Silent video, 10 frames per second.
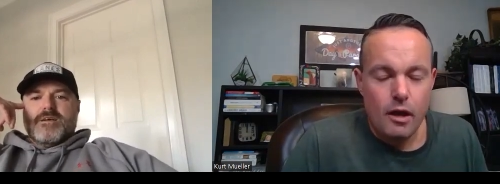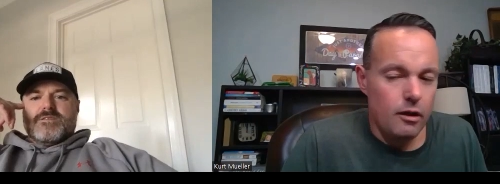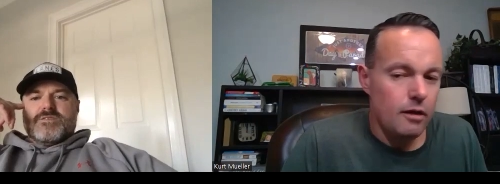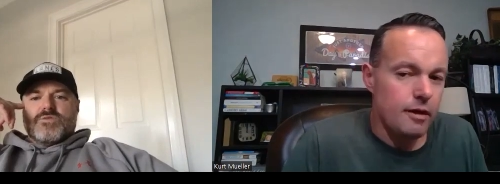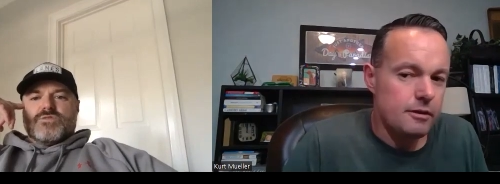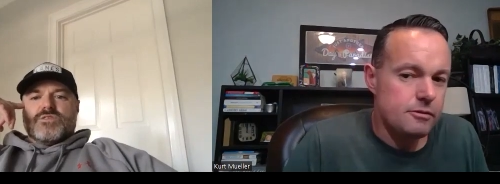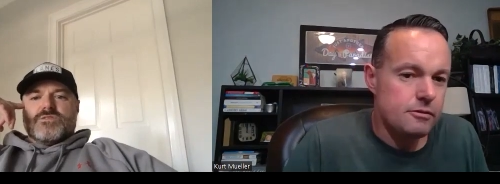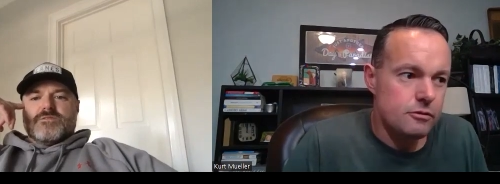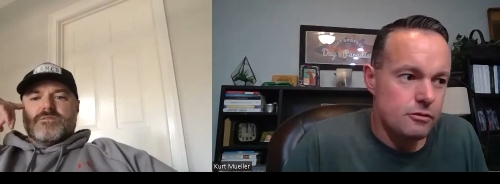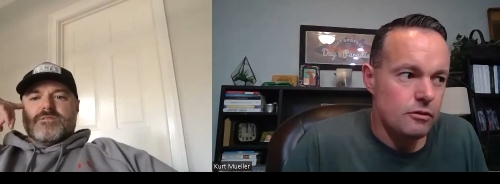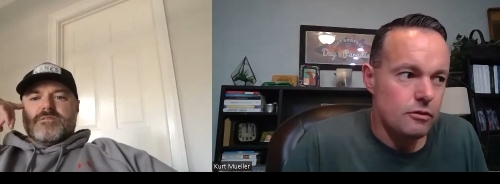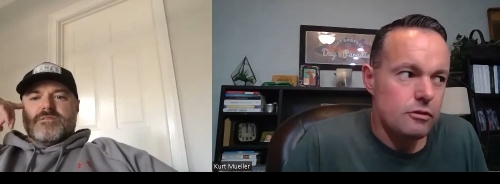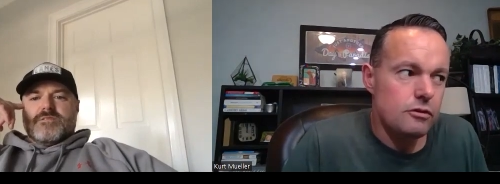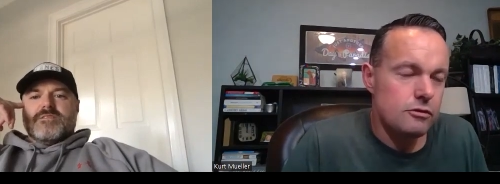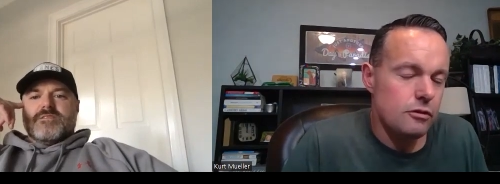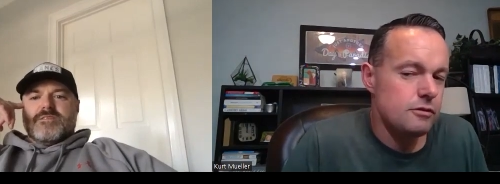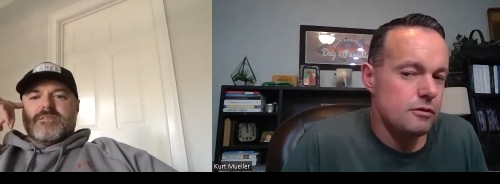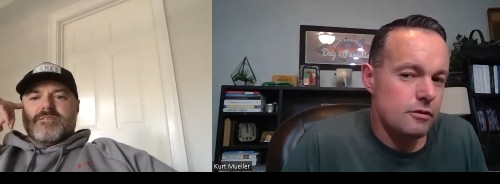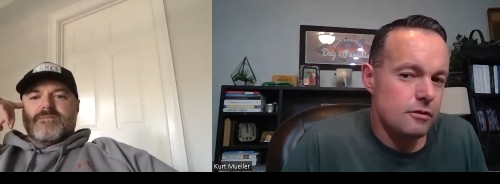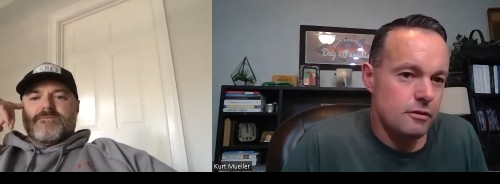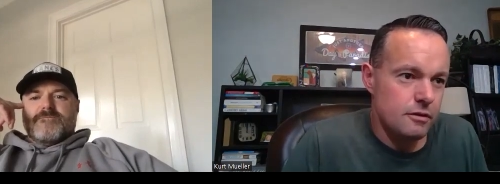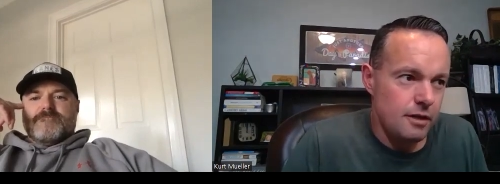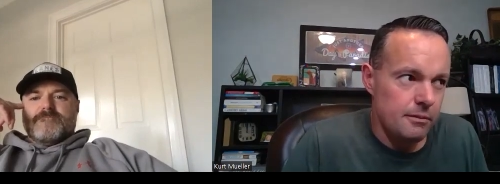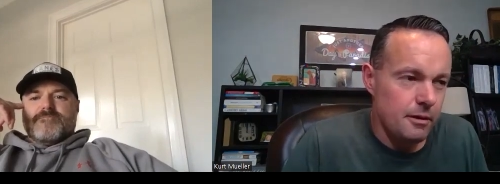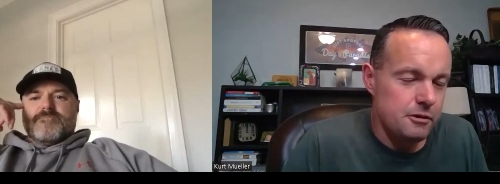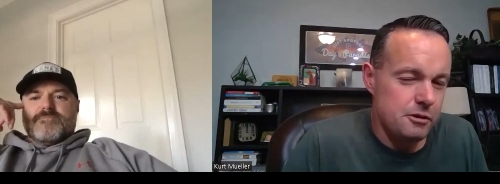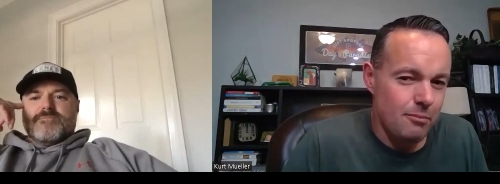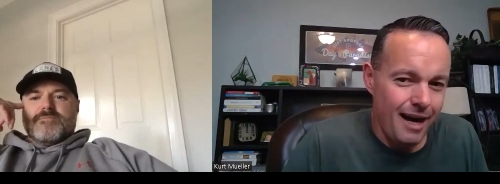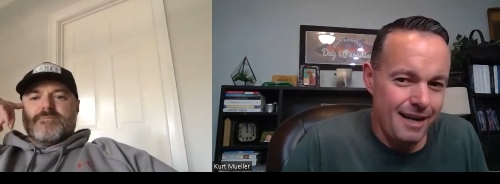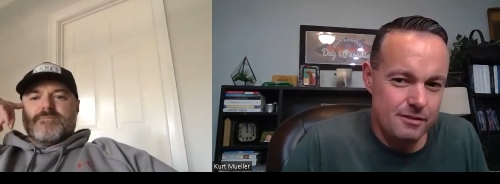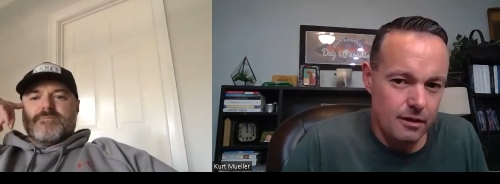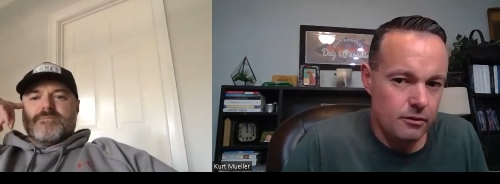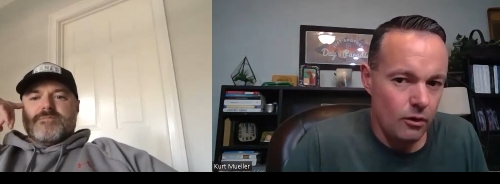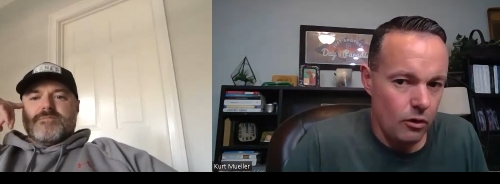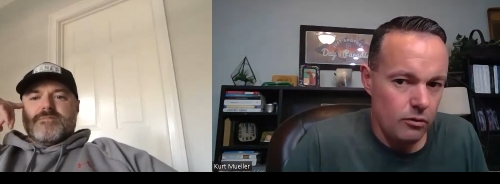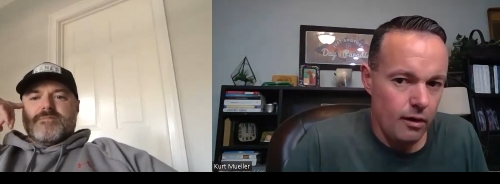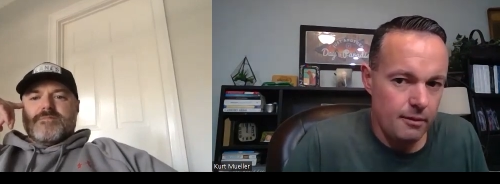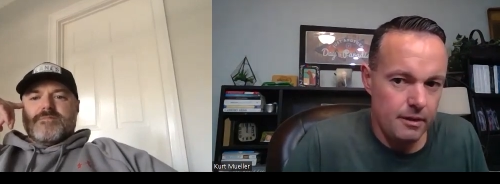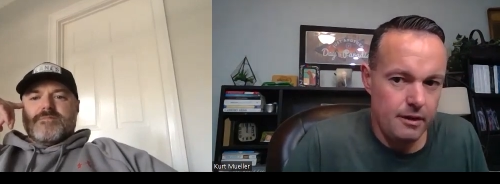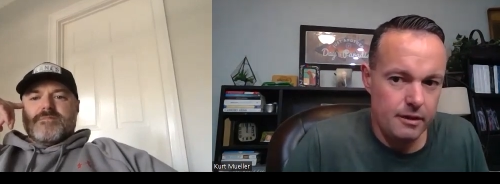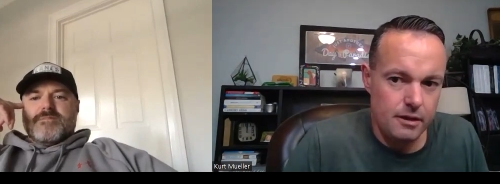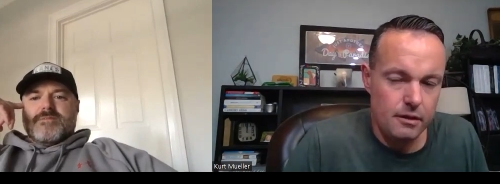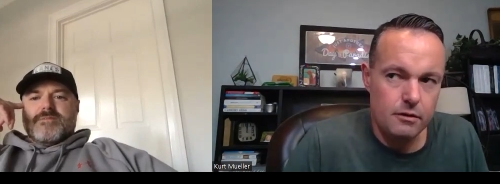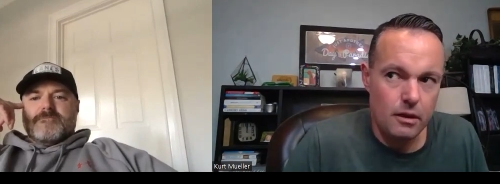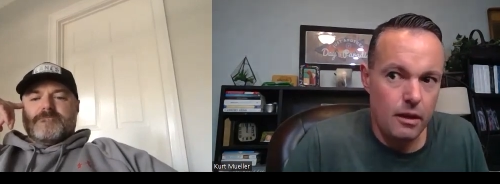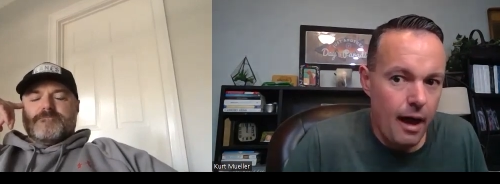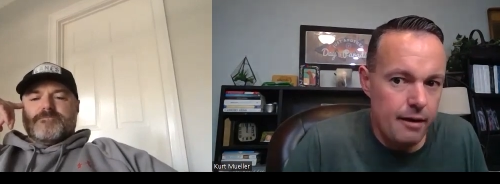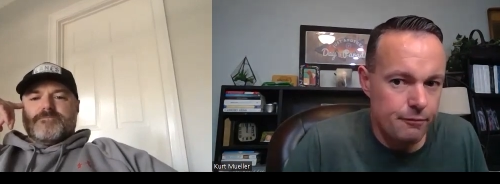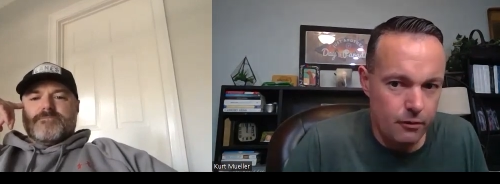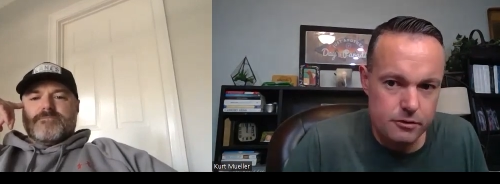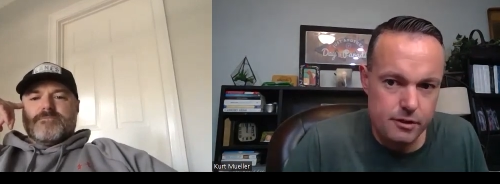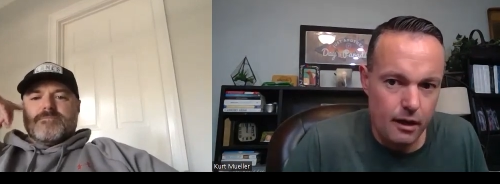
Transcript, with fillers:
Speaker 1: I love so, that. So, so tell me about your mindset though, right? Because there's a lot of folks